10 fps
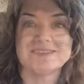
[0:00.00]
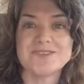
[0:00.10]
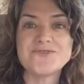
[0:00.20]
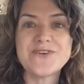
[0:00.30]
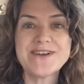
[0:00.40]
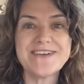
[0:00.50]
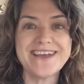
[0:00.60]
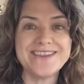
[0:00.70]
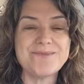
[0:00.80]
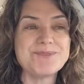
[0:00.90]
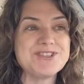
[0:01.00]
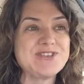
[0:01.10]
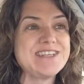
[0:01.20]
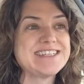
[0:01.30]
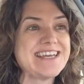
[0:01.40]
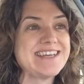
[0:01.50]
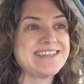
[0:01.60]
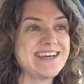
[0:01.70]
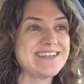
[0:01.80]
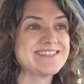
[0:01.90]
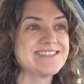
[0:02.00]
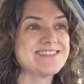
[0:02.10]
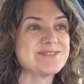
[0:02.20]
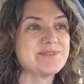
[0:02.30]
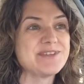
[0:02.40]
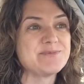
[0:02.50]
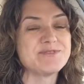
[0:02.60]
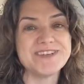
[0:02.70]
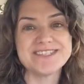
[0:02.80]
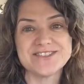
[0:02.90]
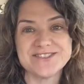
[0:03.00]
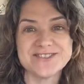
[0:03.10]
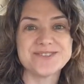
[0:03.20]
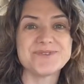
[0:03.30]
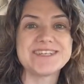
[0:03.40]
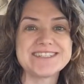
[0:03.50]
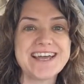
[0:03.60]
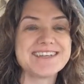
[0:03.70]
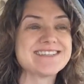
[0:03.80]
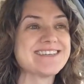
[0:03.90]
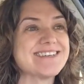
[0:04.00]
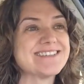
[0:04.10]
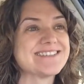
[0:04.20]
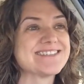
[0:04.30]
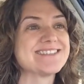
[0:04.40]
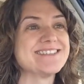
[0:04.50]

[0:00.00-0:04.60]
So far I've had the opportunity to attend classes with Professors Rena Zaskis,